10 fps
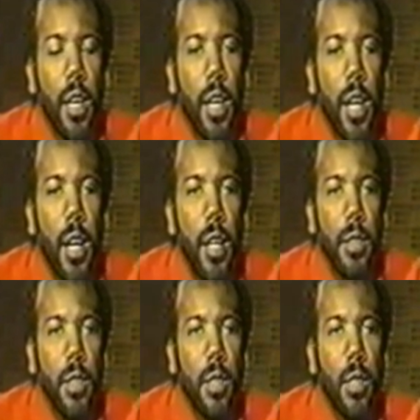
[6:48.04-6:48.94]

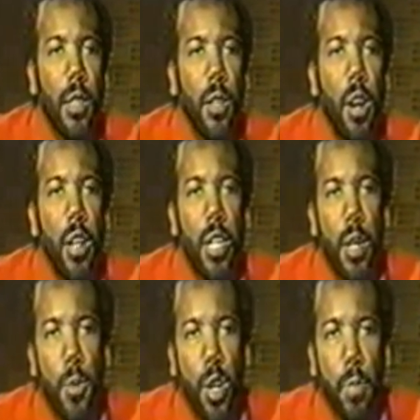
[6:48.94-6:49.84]
there are
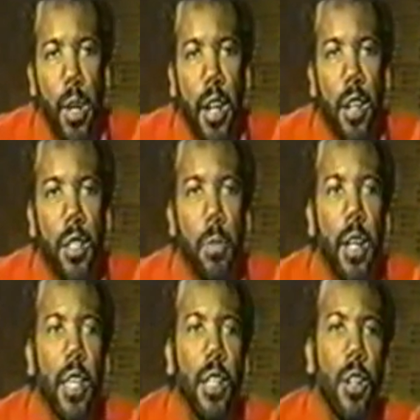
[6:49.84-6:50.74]
keyboard players
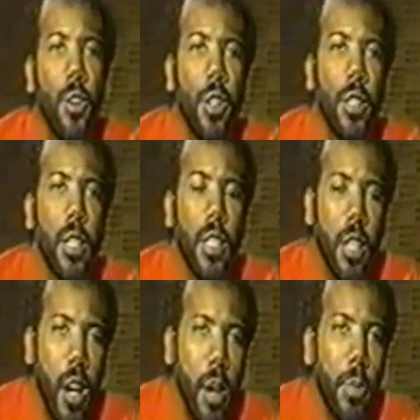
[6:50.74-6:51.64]
playing the chords and
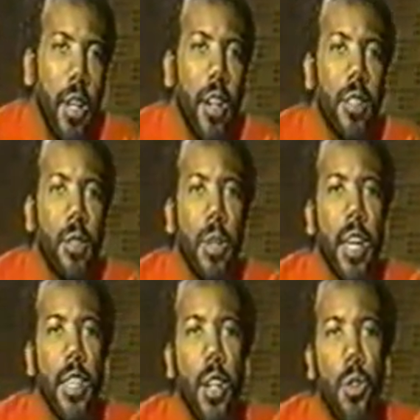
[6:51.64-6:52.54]
guitar players are
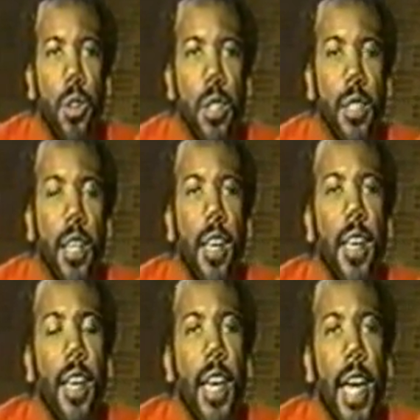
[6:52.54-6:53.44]
playing the chords,
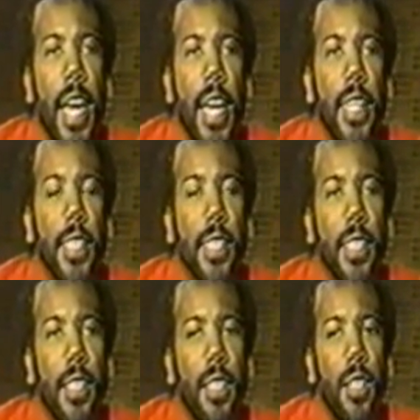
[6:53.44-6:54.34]
and
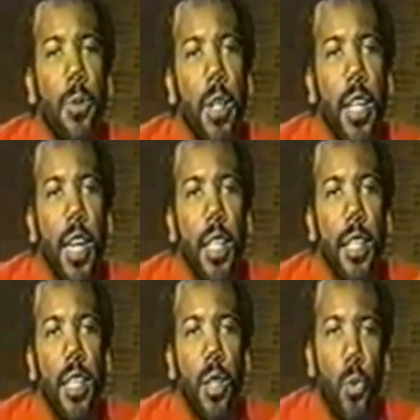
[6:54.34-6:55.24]
you don't want to get
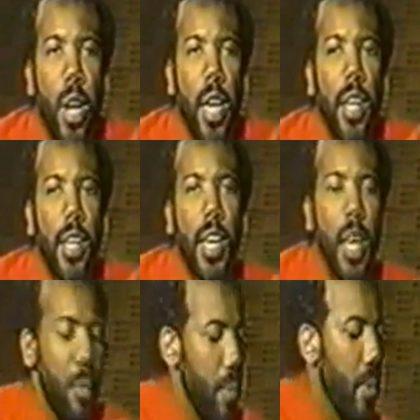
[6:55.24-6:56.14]
in the way, and it
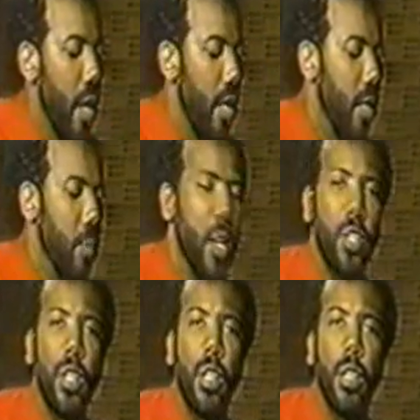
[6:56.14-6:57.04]
can be muddy,
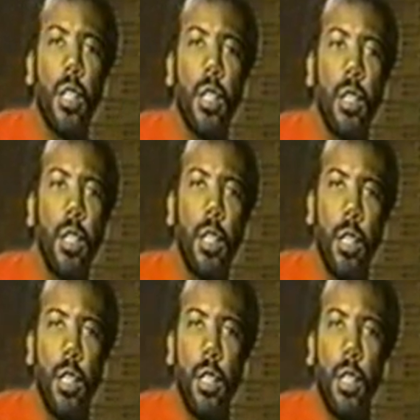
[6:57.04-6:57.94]
especially
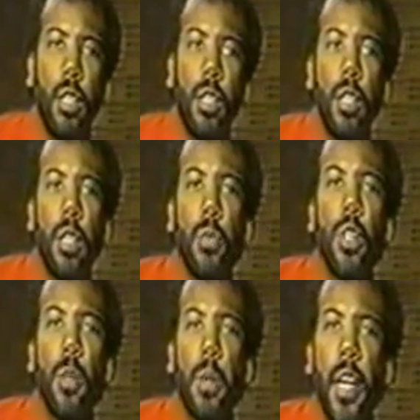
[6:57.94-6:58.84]

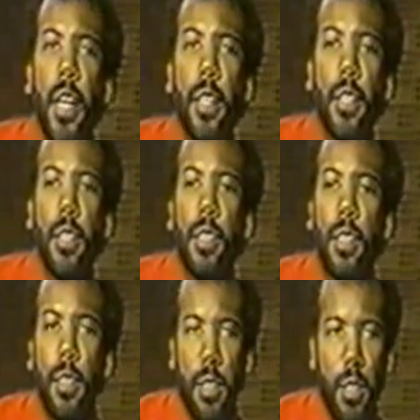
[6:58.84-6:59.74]
when you play
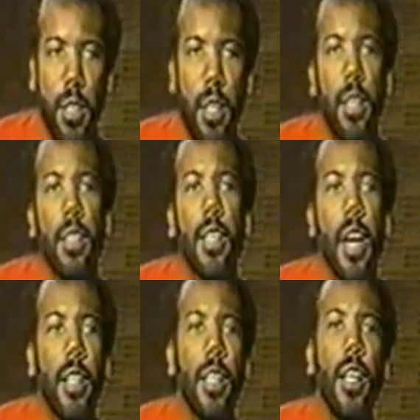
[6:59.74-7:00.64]

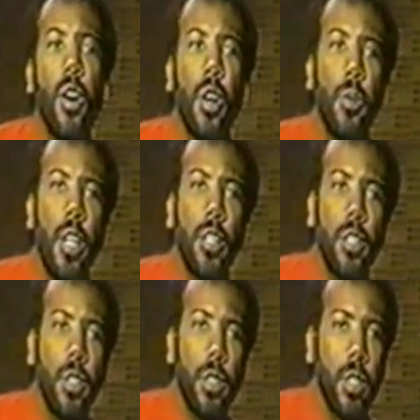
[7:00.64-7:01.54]
down in the lower
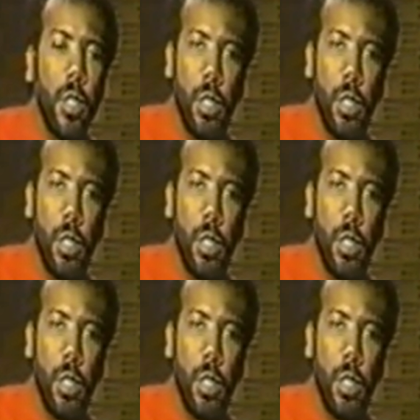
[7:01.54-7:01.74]
registers.